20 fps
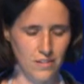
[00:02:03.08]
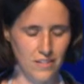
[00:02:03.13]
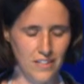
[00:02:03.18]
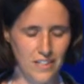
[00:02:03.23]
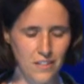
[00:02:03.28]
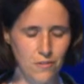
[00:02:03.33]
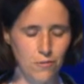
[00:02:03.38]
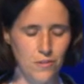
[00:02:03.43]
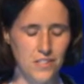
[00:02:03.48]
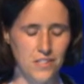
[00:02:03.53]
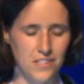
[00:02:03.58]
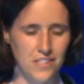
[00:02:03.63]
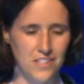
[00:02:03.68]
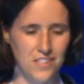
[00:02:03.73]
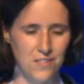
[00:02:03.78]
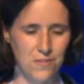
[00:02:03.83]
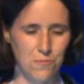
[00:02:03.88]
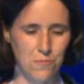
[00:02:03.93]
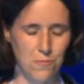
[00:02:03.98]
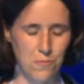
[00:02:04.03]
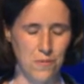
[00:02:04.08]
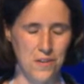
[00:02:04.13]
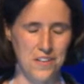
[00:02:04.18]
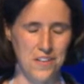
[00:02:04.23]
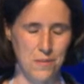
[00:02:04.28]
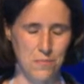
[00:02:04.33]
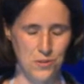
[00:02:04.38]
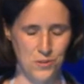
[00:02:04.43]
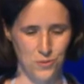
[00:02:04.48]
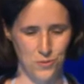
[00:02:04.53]
increase in 1
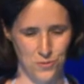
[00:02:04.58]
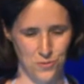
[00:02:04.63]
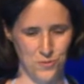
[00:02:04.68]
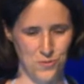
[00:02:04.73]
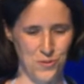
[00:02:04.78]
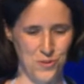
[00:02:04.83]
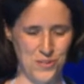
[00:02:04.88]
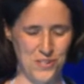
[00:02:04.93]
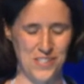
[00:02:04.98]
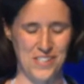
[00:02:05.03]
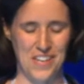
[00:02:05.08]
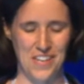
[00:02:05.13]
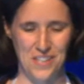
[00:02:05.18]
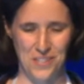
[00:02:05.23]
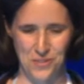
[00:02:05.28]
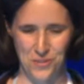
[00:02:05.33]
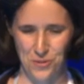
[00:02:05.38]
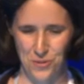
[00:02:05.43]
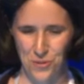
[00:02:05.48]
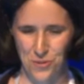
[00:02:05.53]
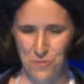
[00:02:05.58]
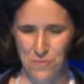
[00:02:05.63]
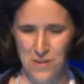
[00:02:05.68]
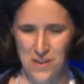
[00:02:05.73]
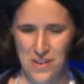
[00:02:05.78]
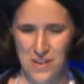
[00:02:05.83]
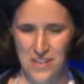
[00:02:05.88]
episode of nocturia at home